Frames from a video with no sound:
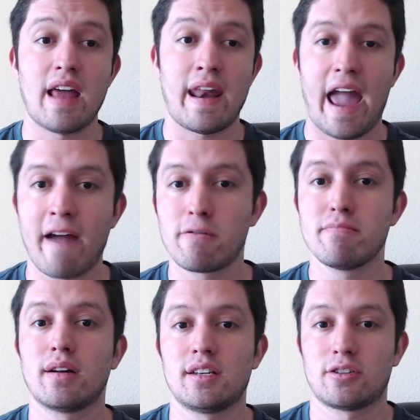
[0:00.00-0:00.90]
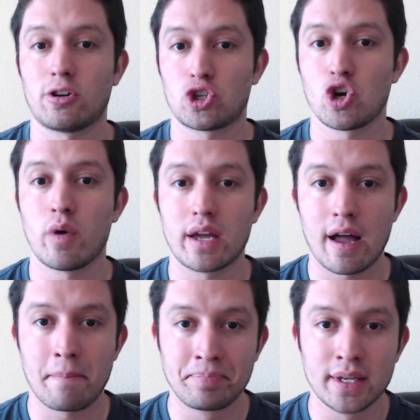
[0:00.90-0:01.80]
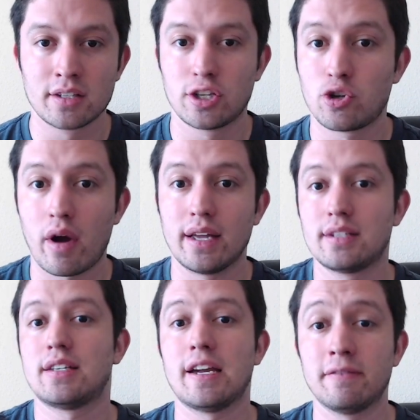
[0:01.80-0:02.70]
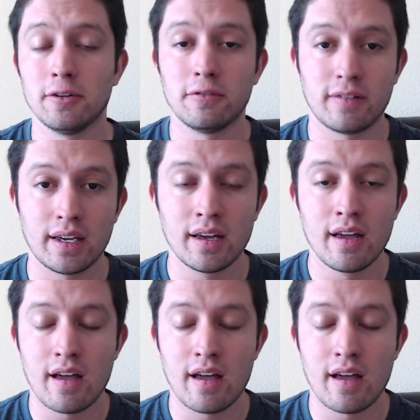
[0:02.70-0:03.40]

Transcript: And everybody starts showing up to try and save Luffy.